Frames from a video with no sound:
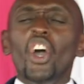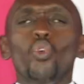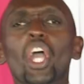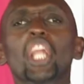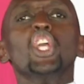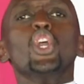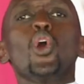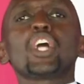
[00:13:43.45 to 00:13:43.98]

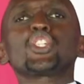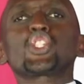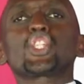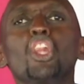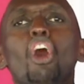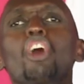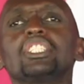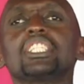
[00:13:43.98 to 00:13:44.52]
when you are
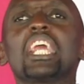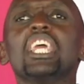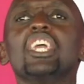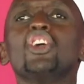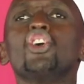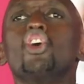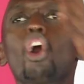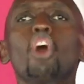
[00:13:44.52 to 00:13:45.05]

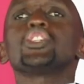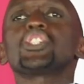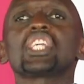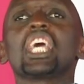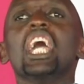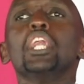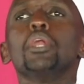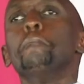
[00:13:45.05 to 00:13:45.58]
slaughtering goats
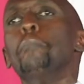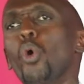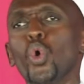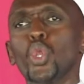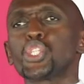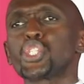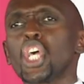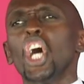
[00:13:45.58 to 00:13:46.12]
and
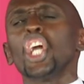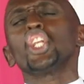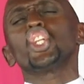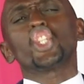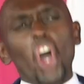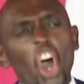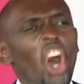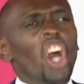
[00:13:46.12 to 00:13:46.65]
bulls,
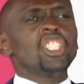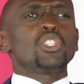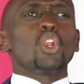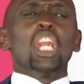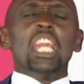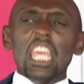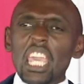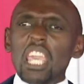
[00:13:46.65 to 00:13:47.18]

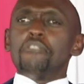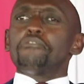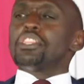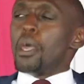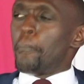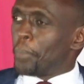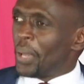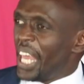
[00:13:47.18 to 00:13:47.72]
don't leave
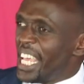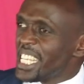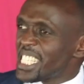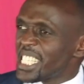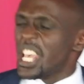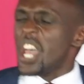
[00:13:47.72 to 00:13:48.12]
the place